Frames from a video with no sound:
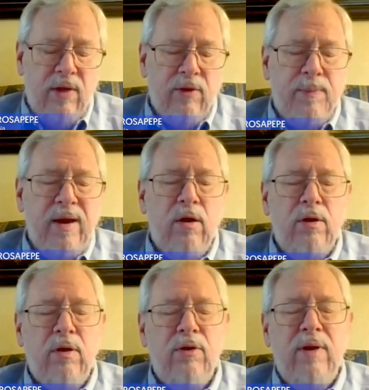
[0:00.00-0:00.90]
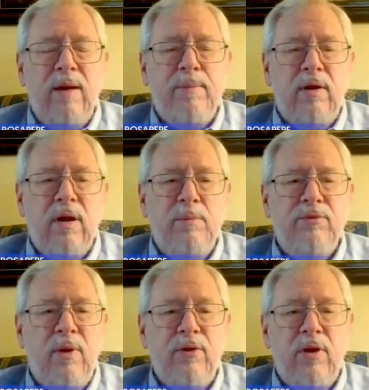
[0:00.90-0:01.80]
other parent or other grandparent
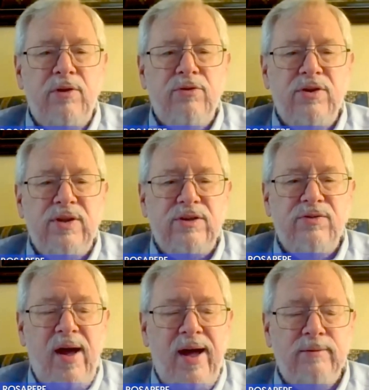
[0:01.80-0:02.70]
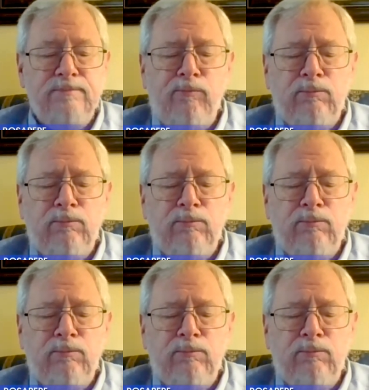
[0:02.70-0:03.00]
comes from other countries, that's fine.